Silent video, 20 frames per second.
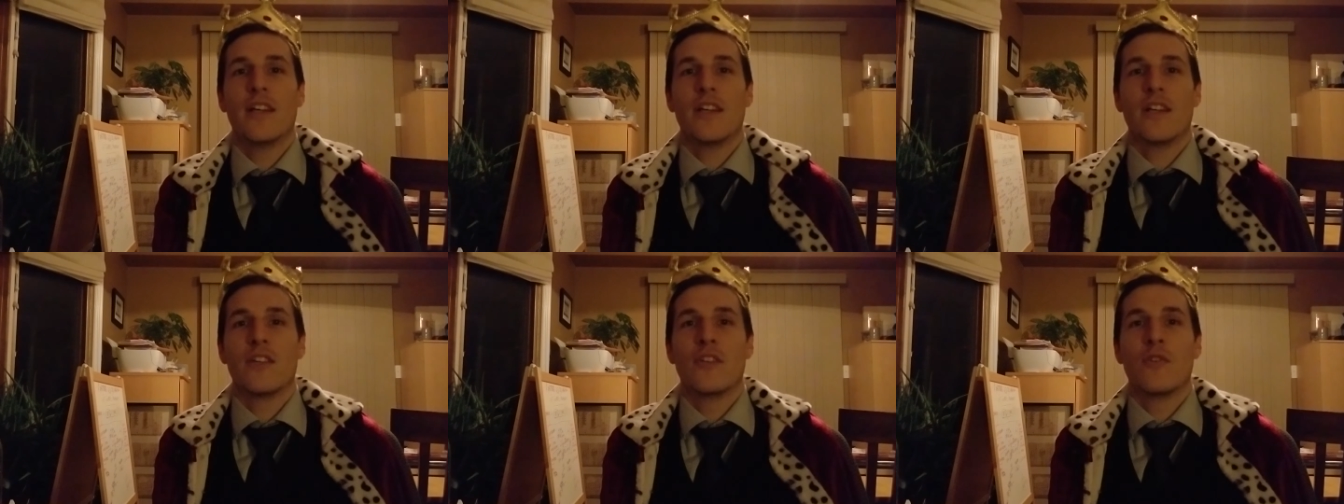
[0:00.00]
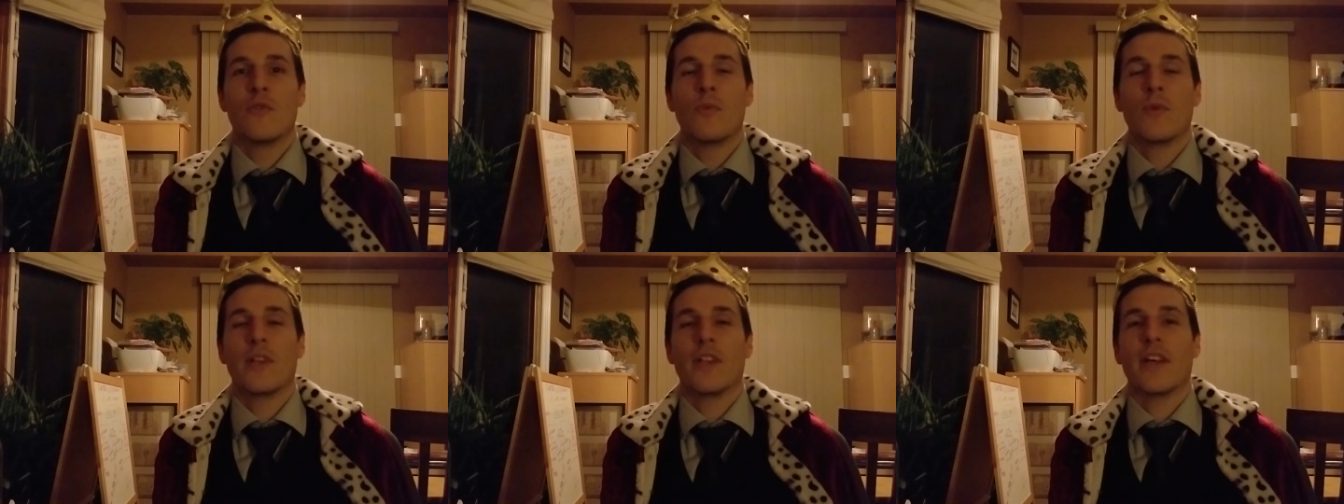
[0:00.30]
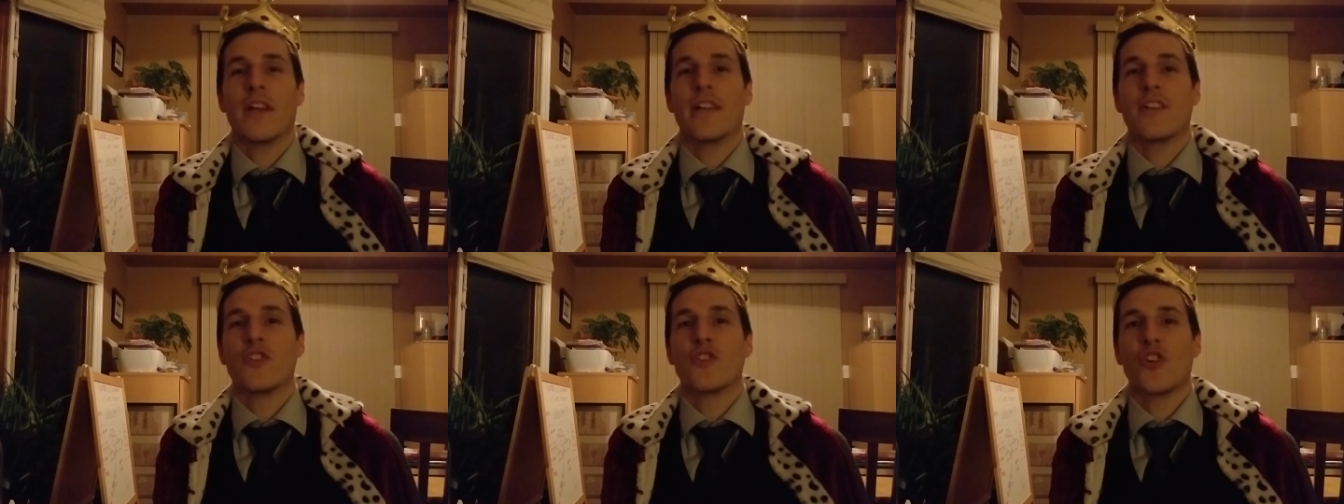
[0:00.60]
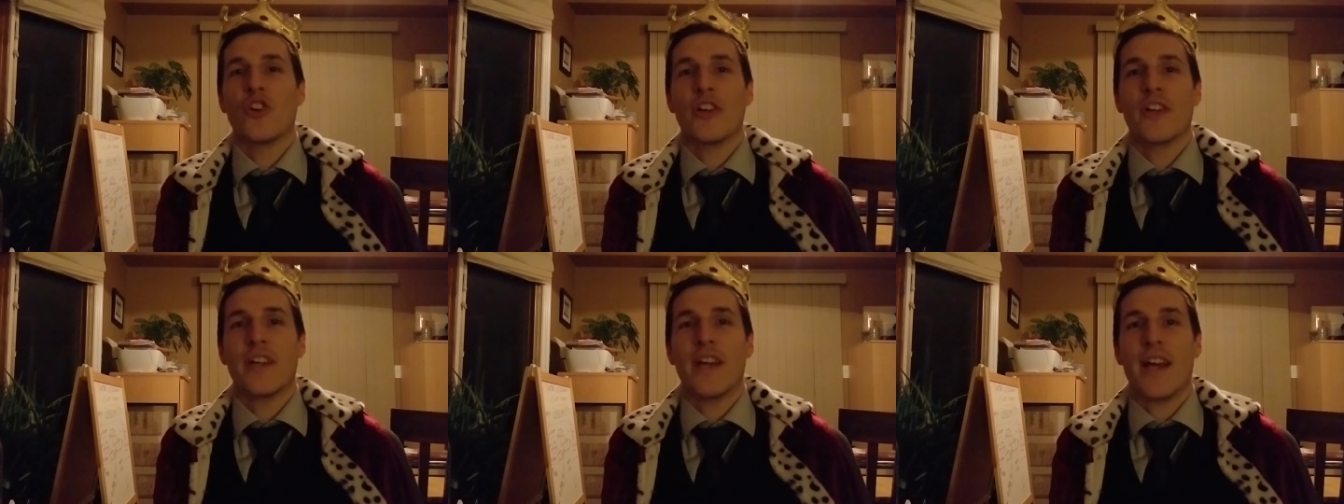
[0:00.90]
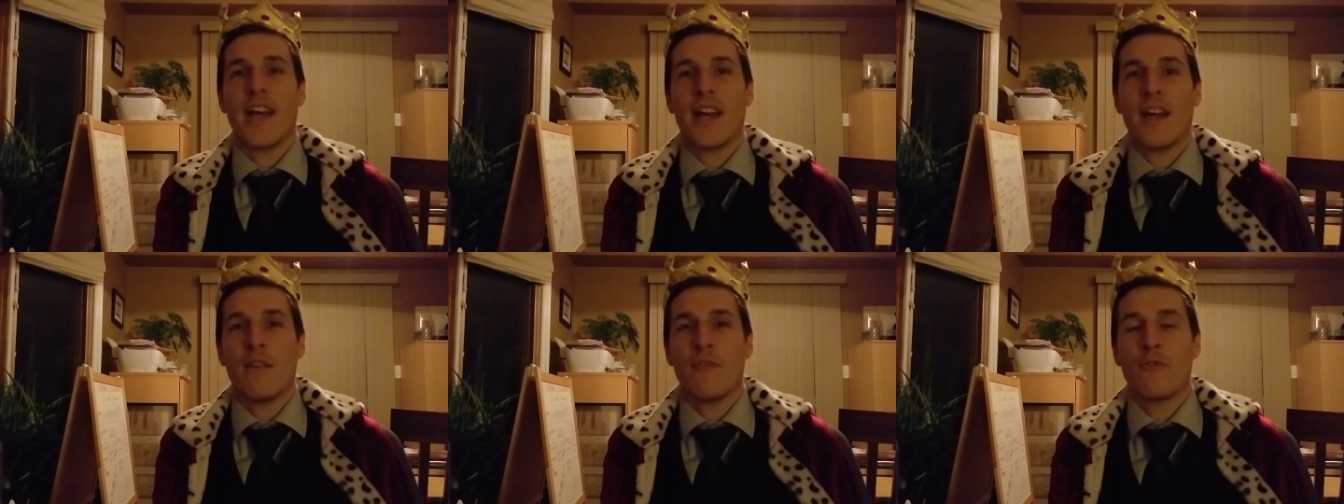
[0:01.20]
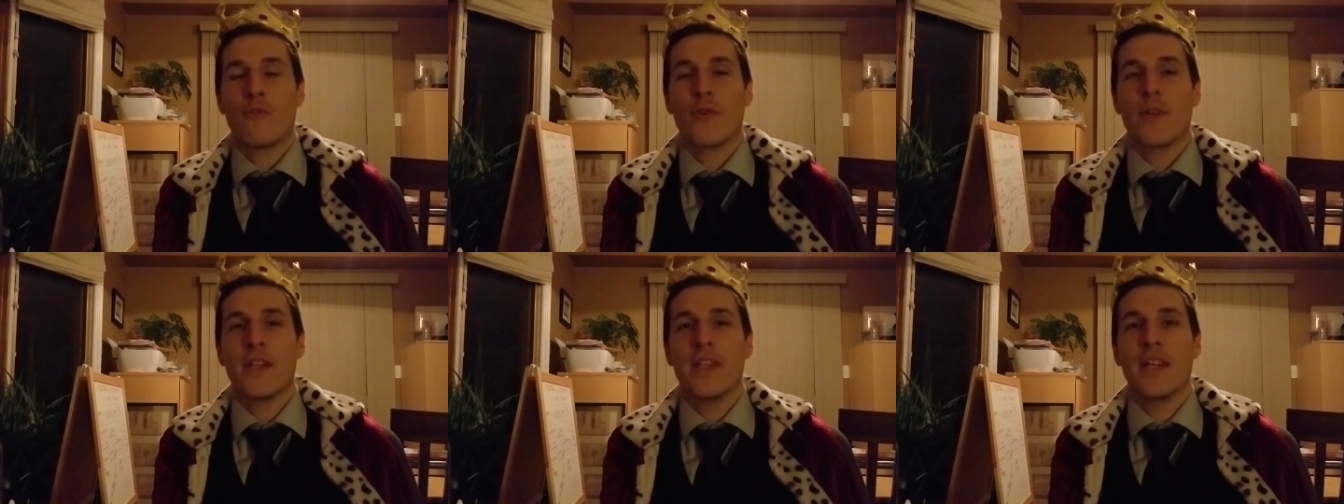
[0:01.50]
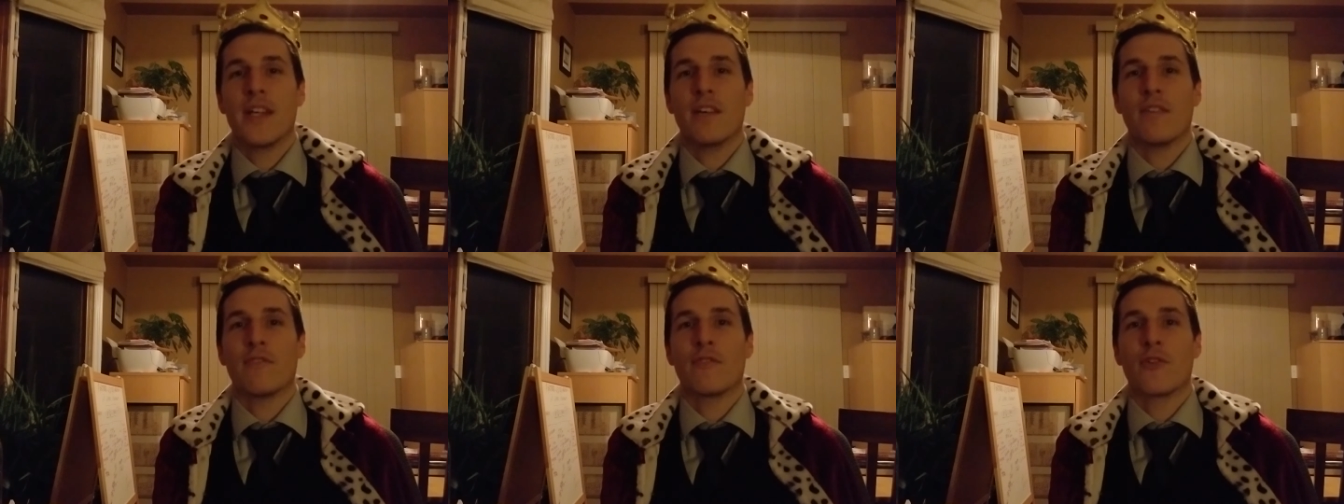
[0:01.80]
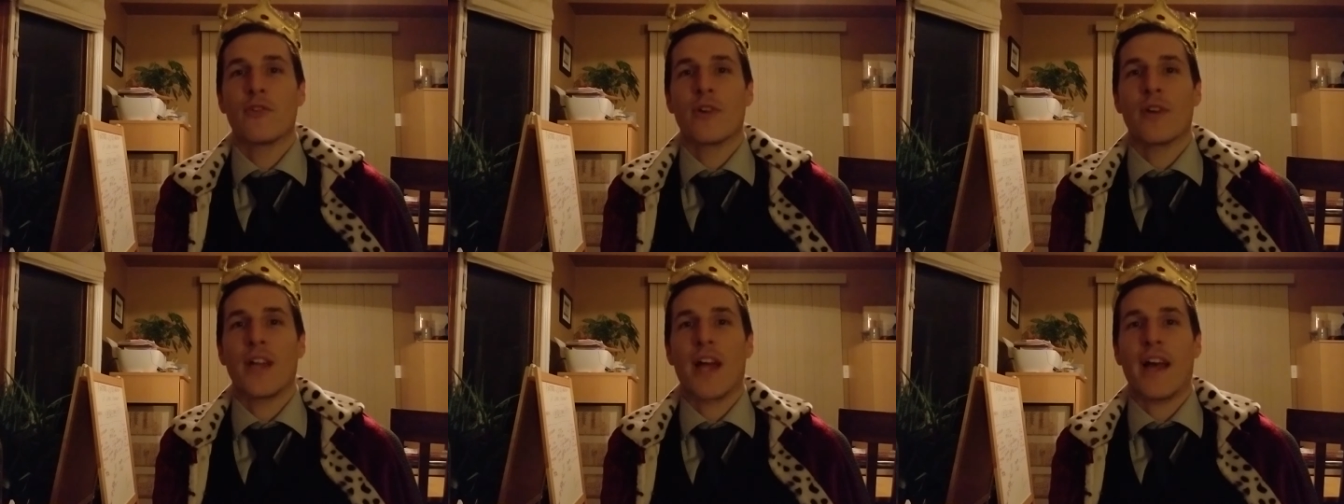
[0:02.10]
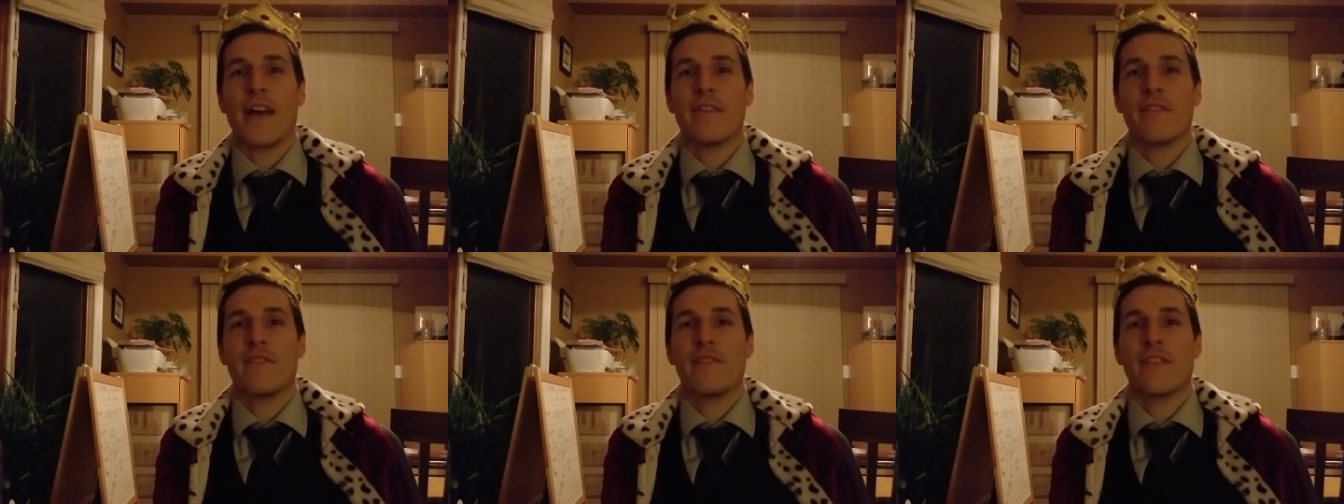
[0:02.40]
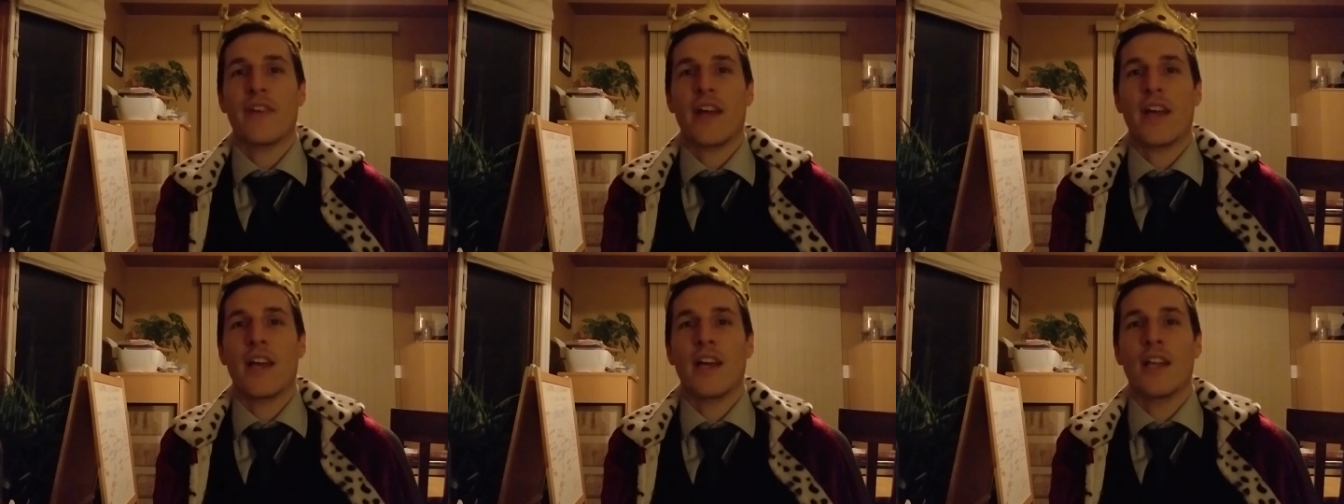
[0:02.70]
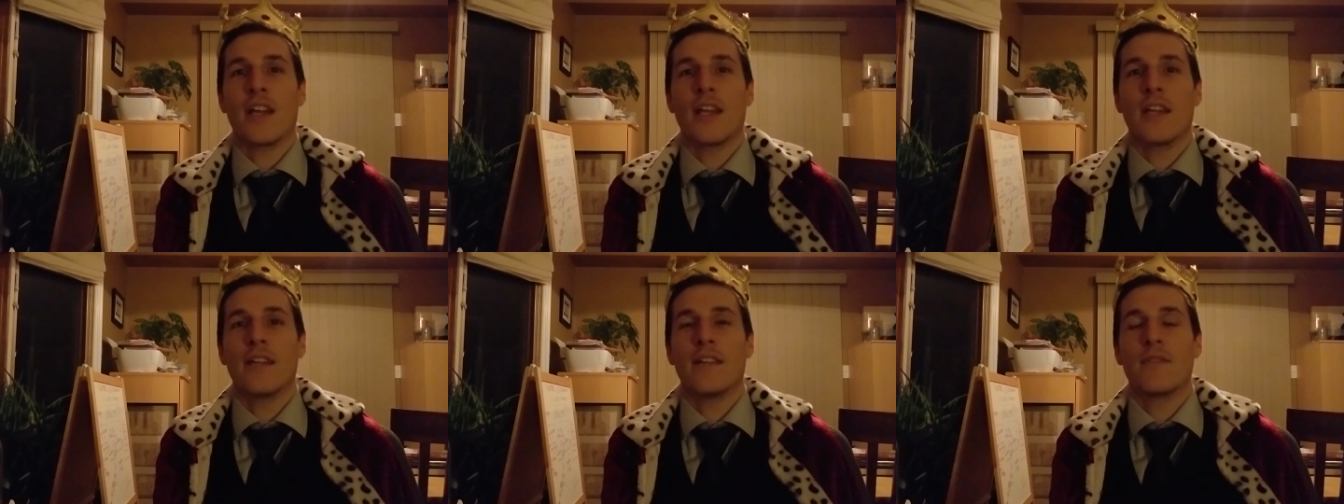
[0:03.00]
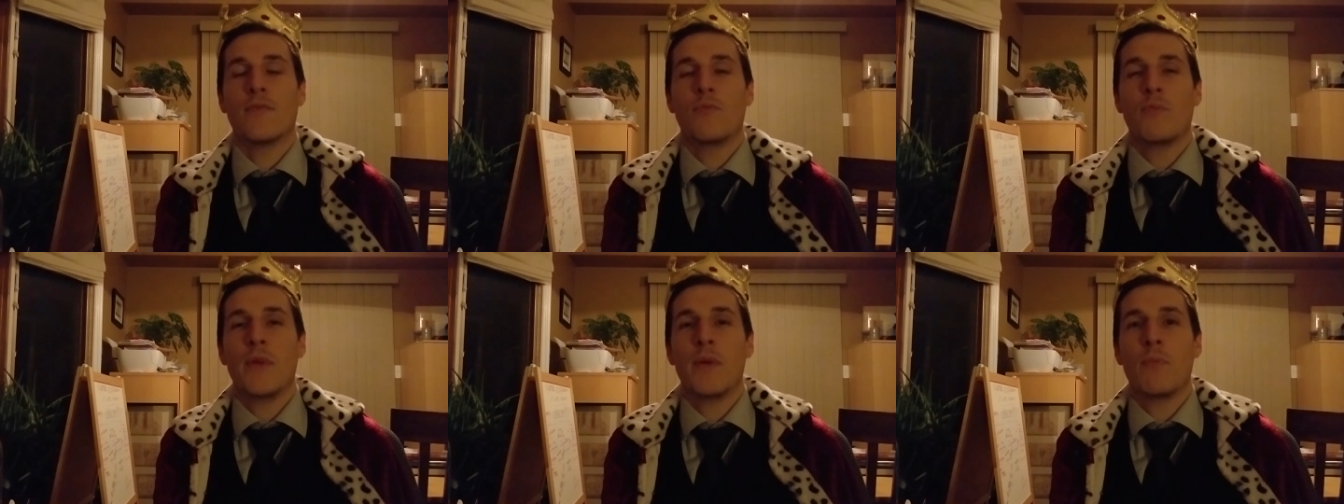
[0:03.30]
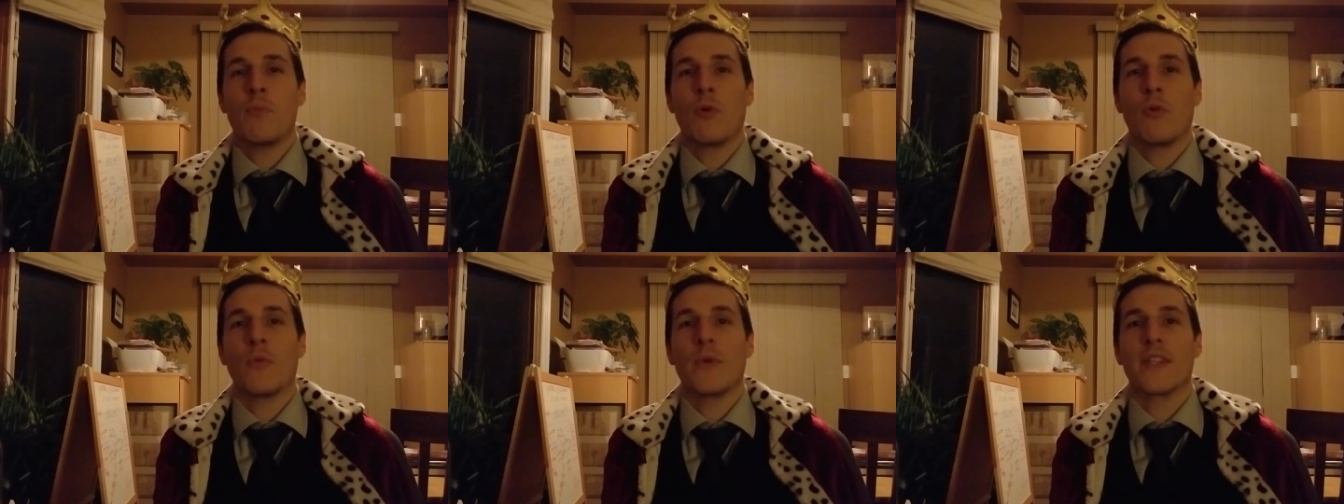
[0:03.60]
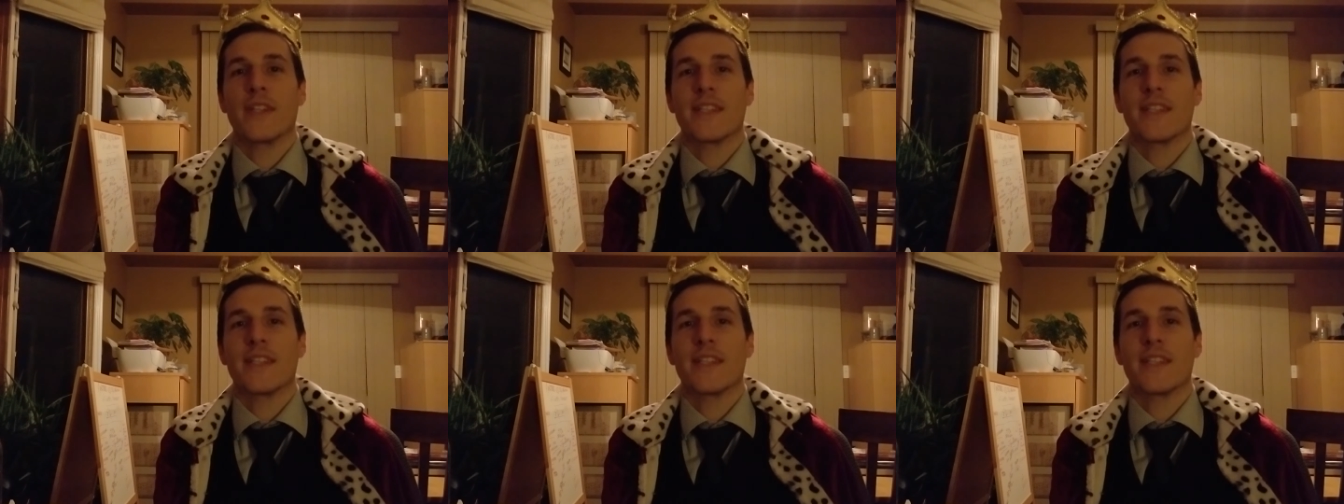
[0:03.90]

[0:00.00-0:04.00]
you will enjoy every day of your life and people will